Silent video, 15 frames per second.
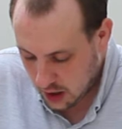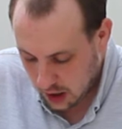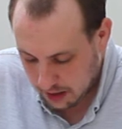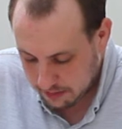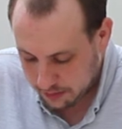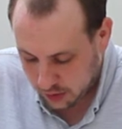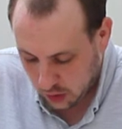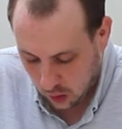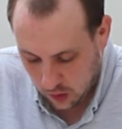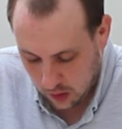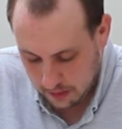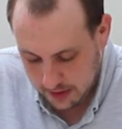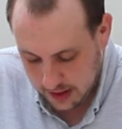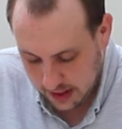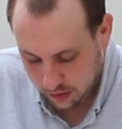
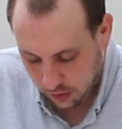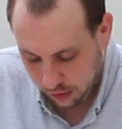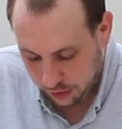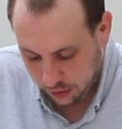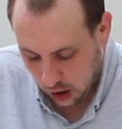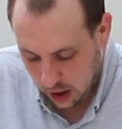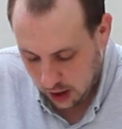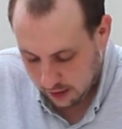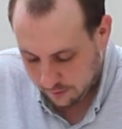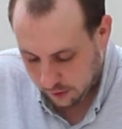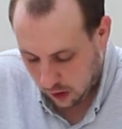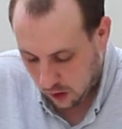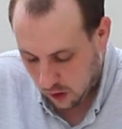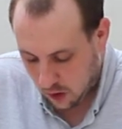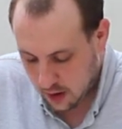absorbed in the thought of
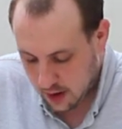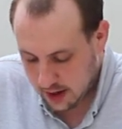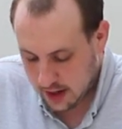her,